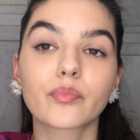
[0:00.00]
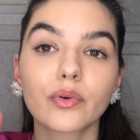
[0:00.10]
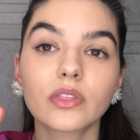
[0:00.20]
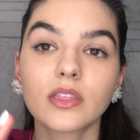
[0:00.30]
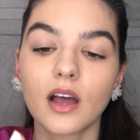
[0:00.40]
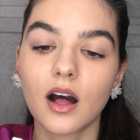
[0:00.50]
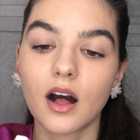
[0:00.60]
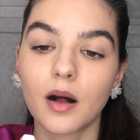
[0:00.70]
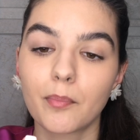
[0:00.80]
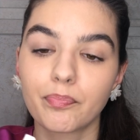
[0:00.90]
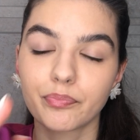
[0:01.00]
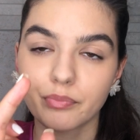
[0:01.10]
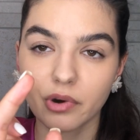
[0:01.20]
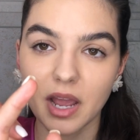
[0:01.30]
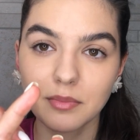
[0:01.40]
put the
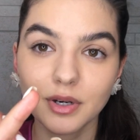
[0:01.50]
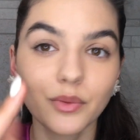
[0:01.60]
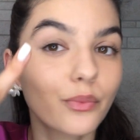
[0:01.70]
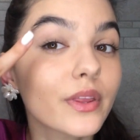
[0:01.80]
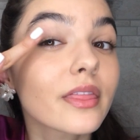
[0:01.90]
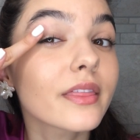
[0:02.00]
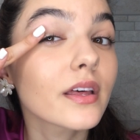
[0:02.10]
primer with